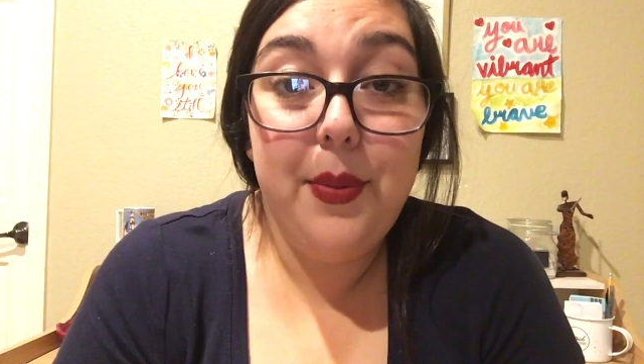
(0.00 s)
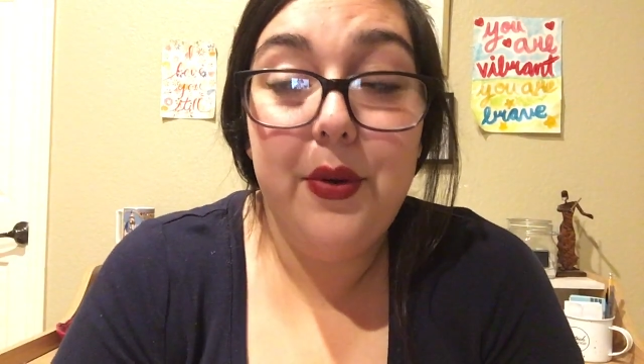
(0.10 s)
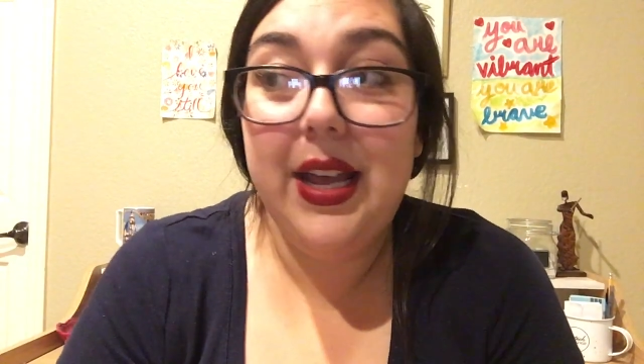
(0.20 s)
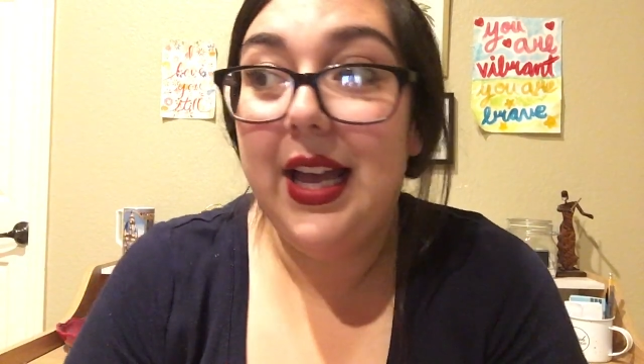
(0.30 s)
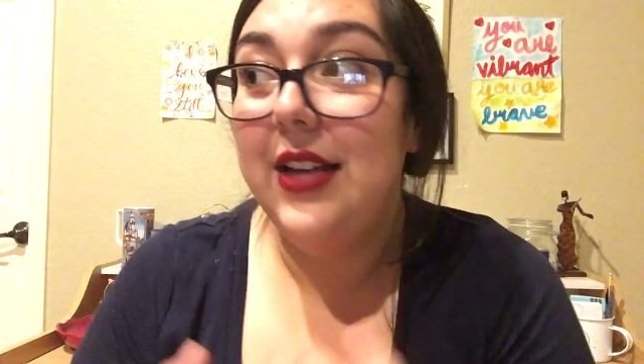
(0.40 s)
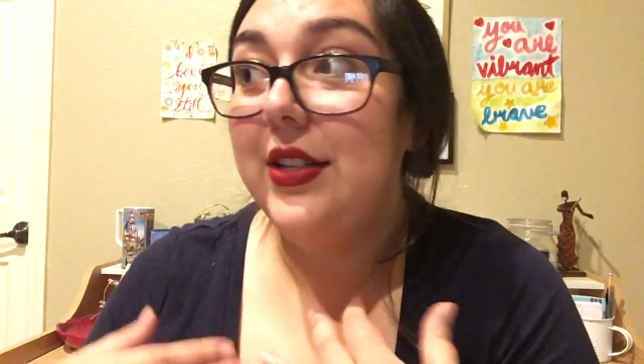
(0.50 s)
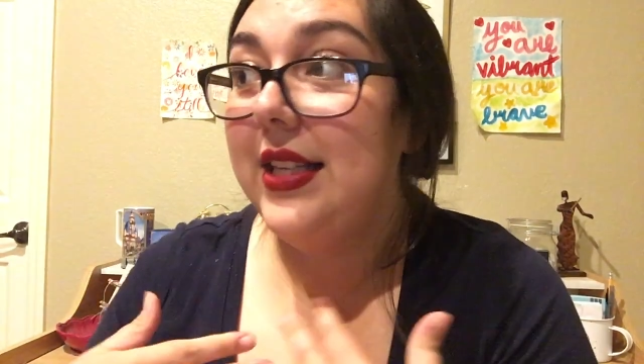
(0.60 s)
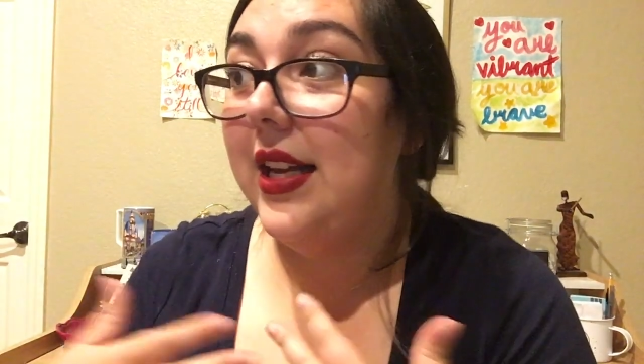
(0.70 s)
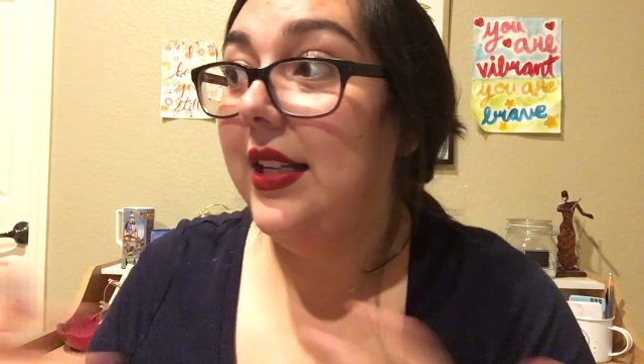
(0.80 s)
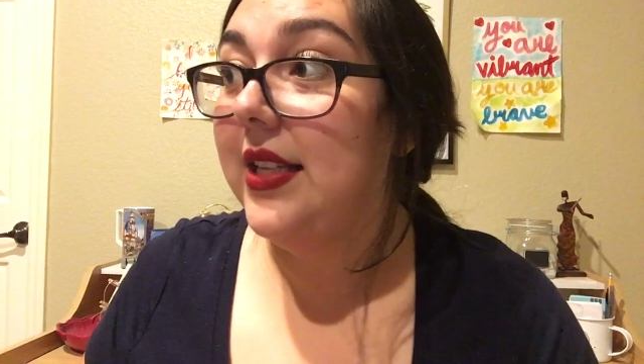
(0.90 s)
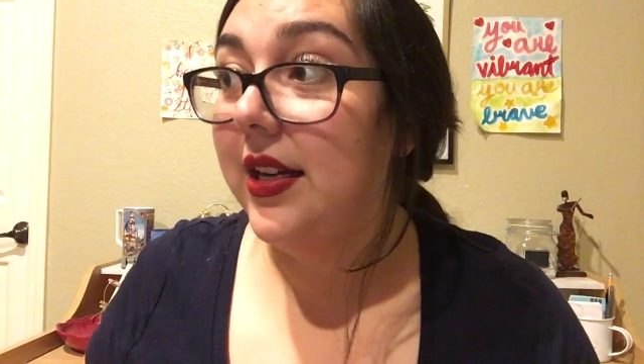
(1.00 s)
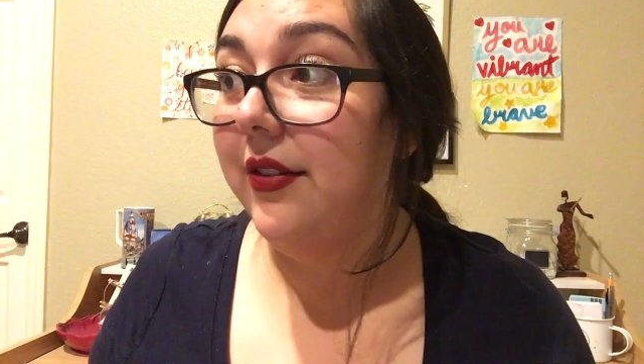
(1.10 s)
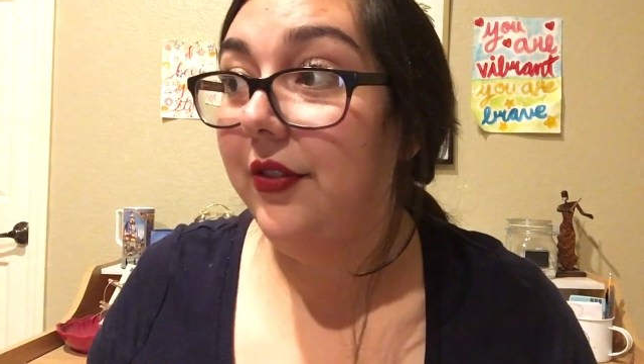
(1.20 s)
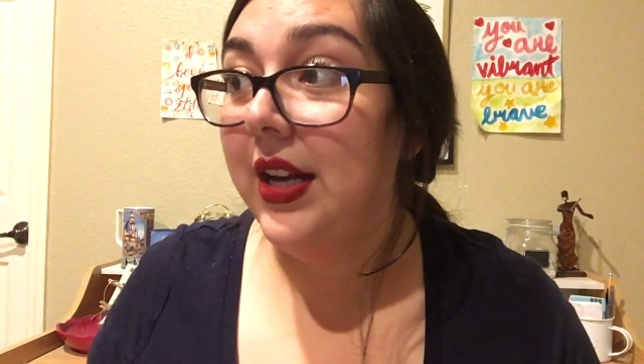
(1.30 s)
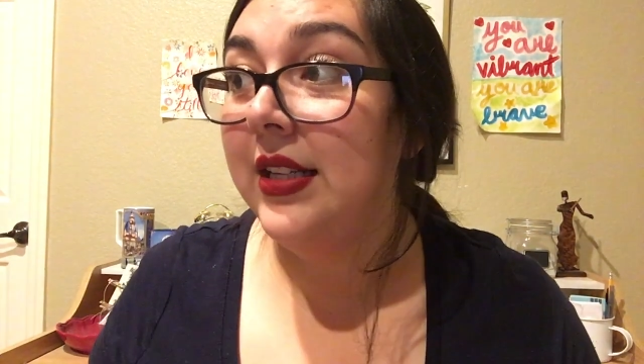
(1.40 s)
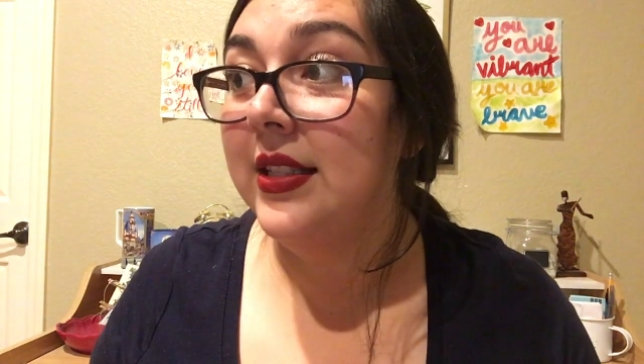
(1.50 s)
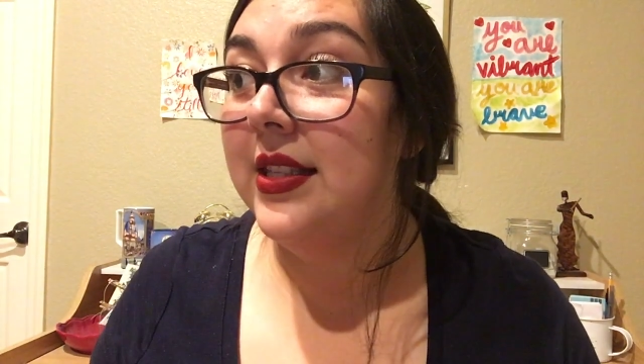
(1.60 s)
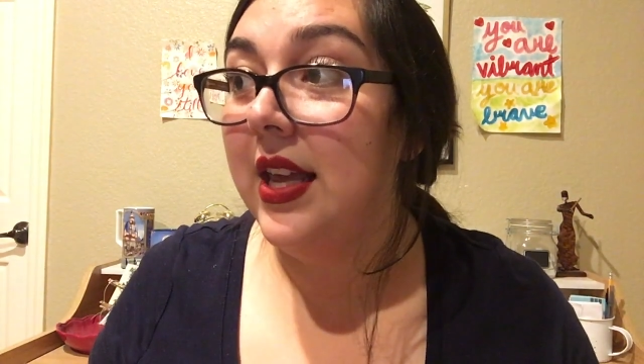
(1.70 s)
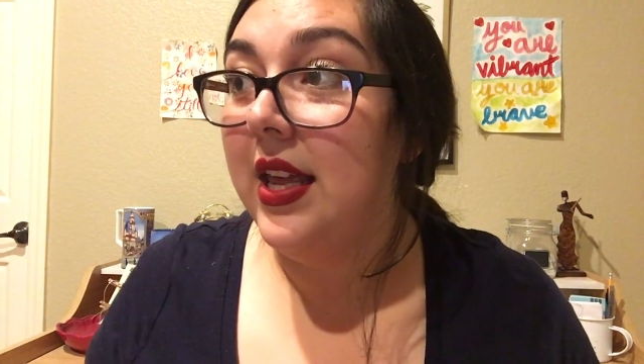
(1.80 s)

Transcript: point I just had a ton of friends